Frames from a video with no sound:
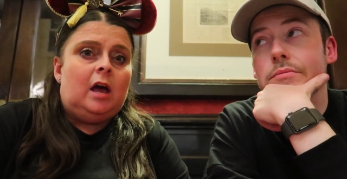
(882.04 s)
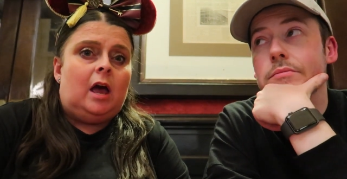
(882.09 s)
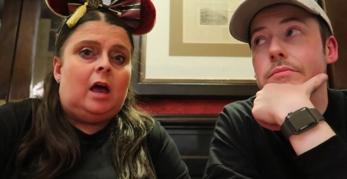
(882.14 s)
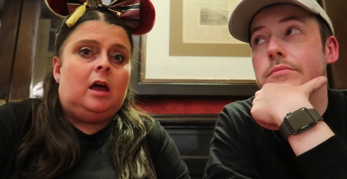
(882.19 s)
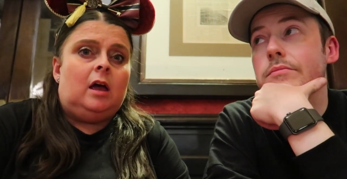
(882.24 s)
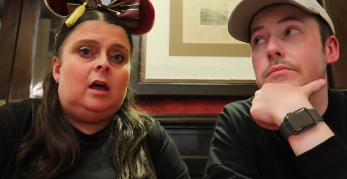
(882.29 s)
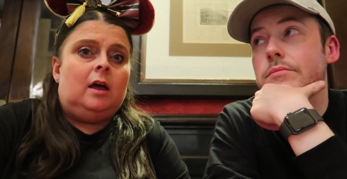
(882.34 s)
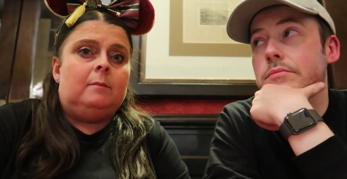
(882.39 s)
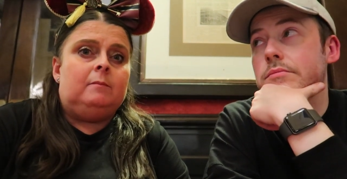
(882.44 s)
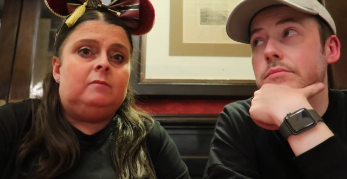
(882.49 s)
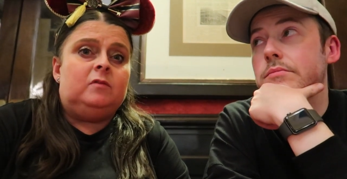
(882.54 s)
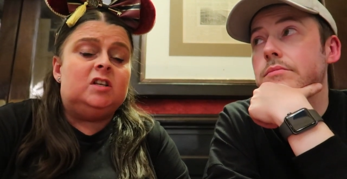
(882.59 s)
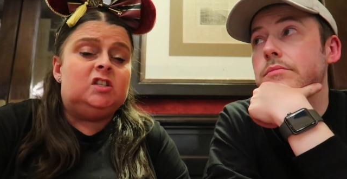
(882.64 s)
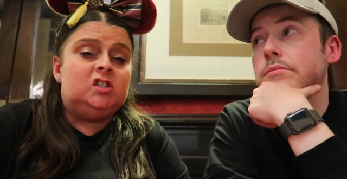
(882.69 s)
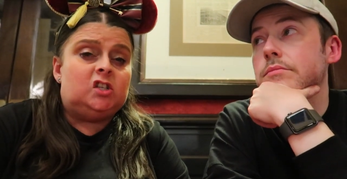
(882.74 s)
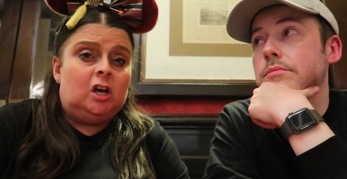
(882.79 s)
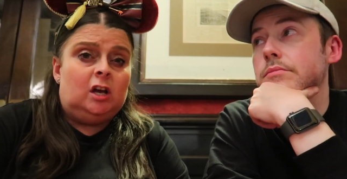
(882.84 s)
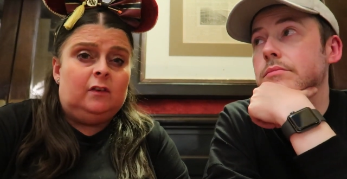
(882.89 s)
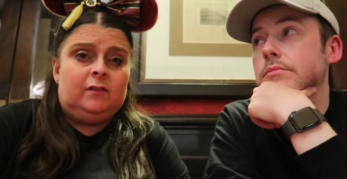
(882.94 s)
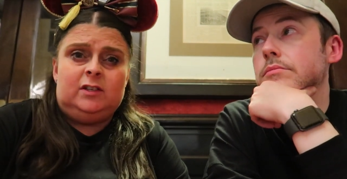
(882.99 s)
Speaker 1: um, the
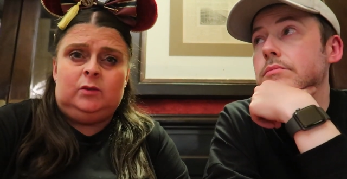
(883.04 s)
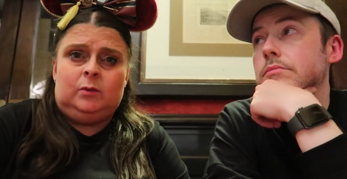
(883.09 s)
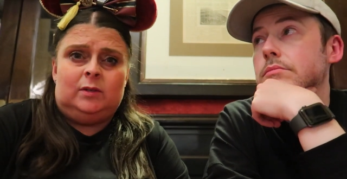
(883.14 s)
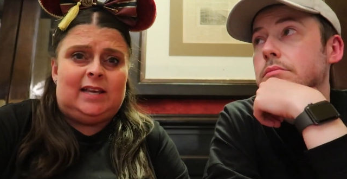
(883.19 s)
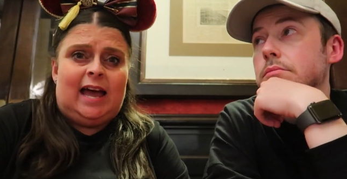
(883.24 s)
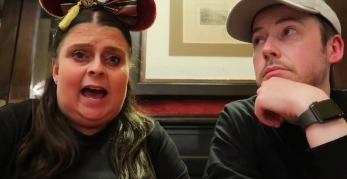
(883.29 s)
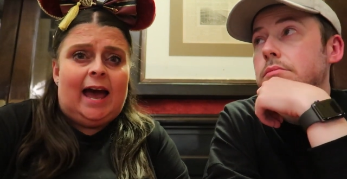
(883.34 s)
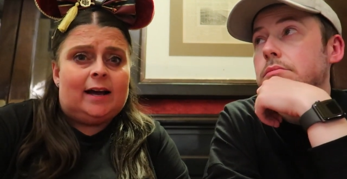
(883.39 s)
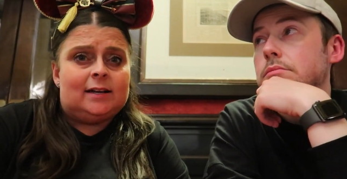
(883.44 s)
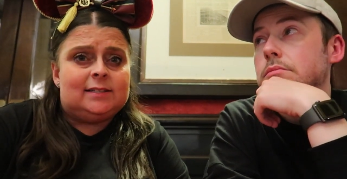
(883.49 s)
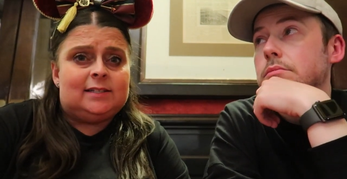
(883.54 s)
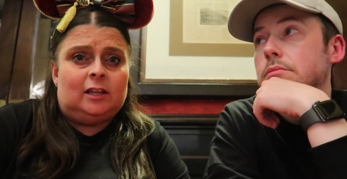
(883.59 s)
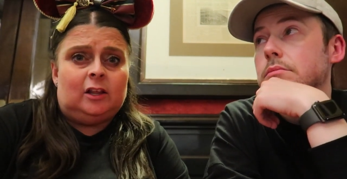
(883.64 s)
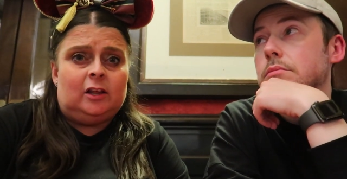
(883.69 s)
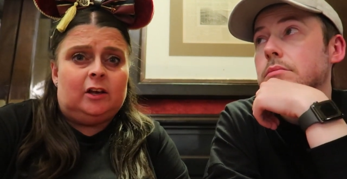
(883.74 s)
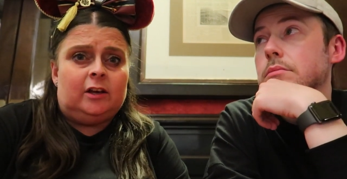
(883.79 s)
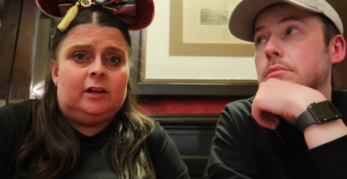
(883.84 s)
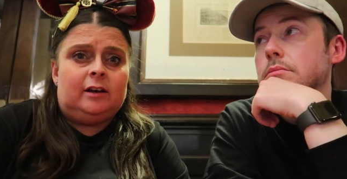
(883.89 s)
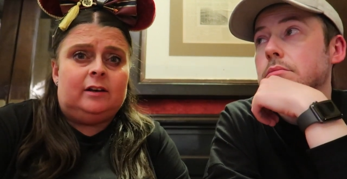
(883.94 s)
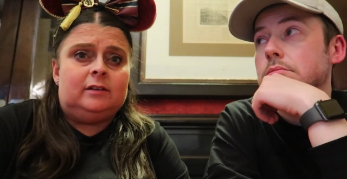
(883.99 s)
service was
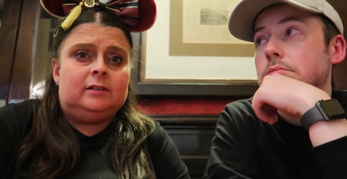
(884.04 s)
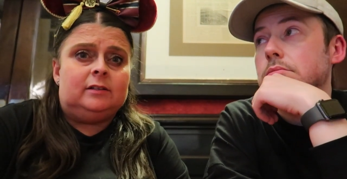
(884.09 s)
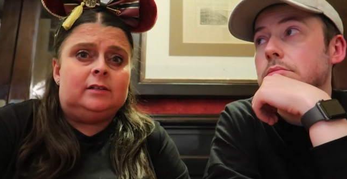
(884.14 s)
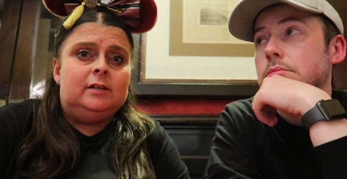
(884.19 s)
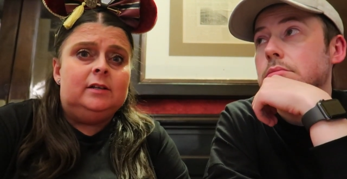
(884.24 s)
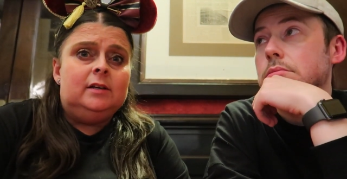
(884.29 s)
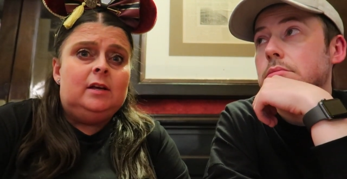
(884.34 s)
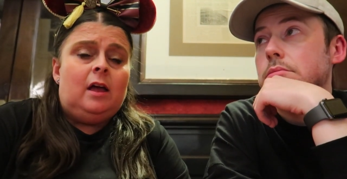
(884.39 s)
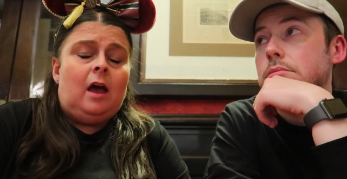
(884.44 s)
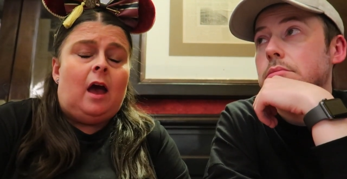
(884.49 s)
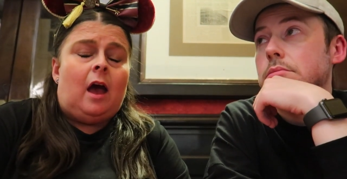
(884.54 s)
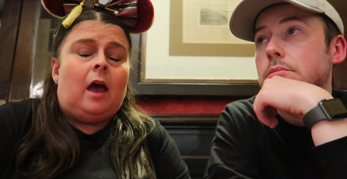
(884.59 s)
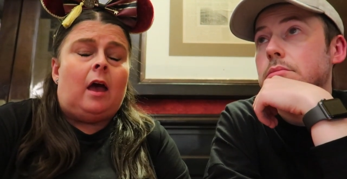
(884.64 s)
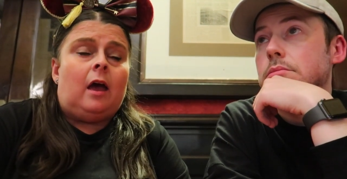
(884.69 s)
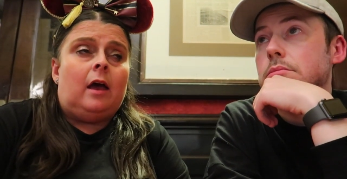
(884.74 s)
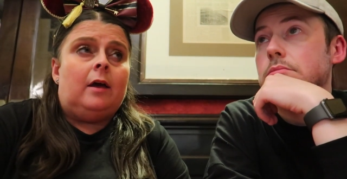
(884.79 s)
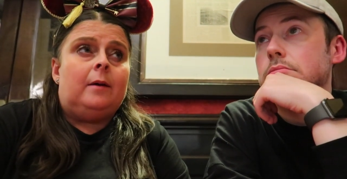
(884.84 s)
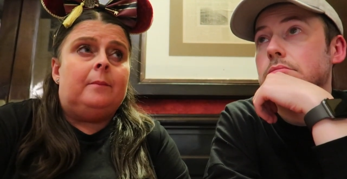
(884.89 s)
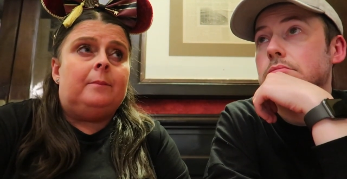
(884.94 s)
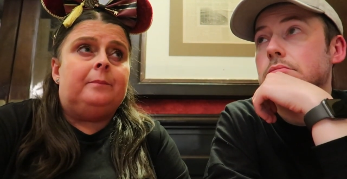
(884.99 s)
excellent,
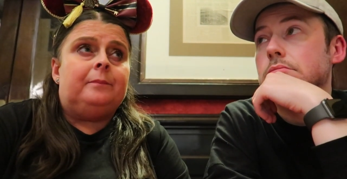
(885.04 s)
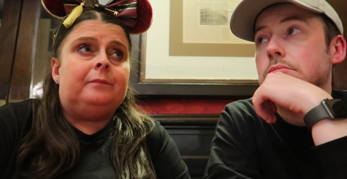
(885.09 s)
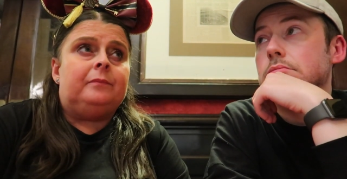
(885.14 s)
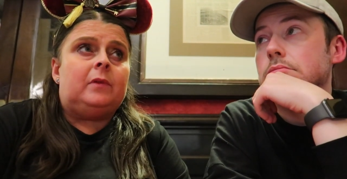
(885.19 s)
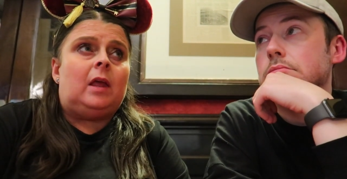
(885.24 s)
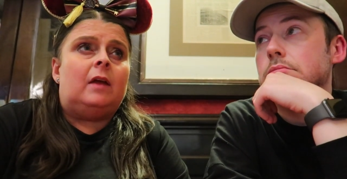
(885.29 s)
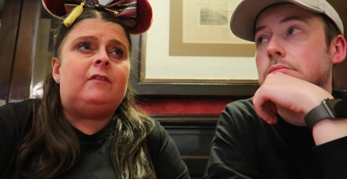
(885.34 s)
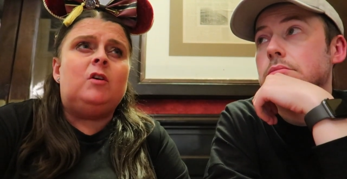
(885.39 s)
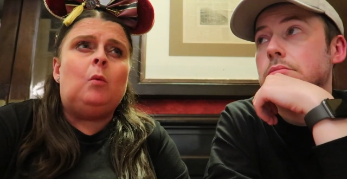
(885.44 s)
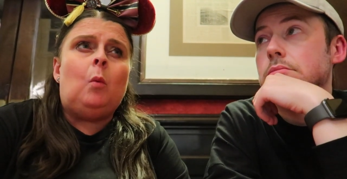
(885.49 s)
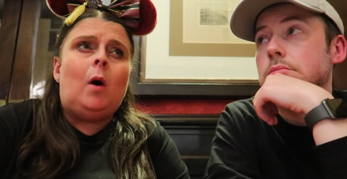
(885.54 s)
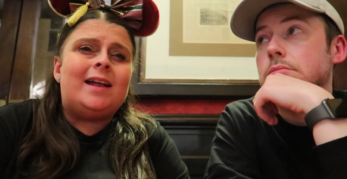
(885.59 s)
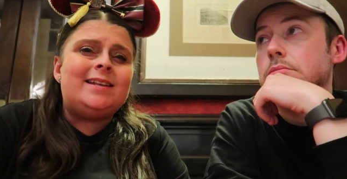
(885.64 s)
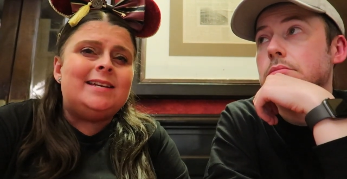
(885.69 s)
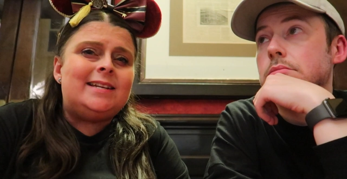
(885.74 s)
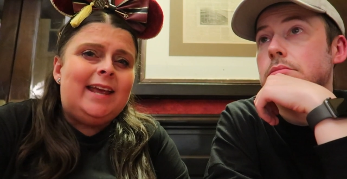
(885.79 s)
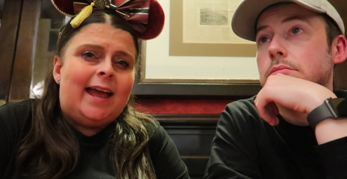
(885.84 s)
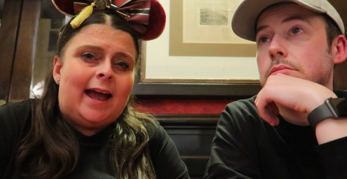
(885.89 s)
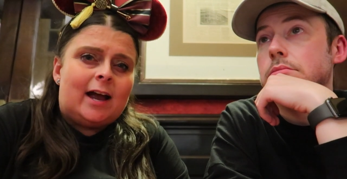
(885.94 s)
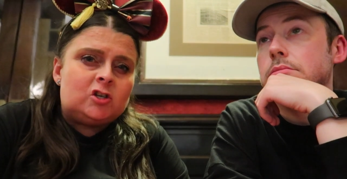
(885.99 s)
um, if you wanted
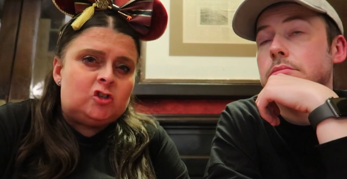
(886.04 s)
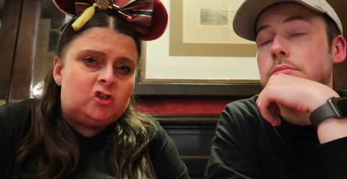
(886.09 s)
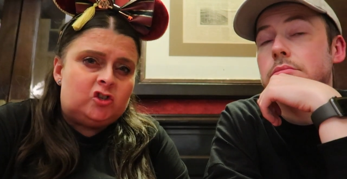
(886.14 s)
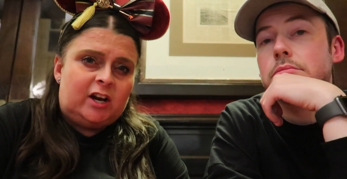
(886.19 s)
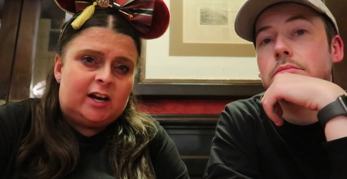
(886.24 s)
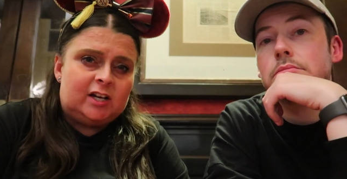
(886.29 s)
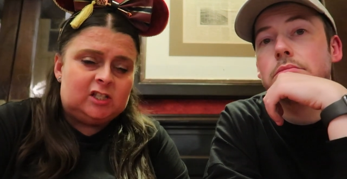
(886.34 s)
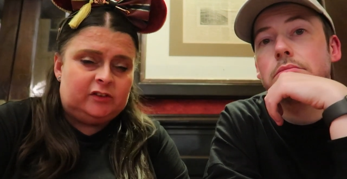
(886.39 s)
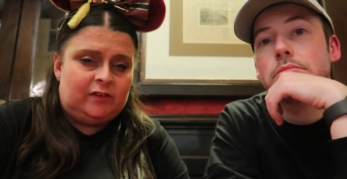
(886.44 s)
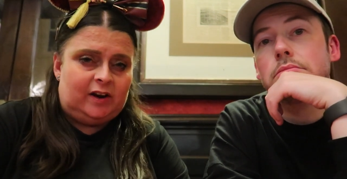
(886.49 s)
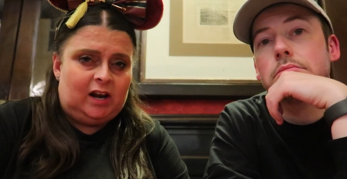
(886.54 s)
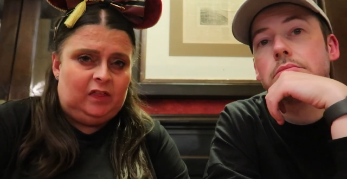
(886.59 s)
any extra drinks or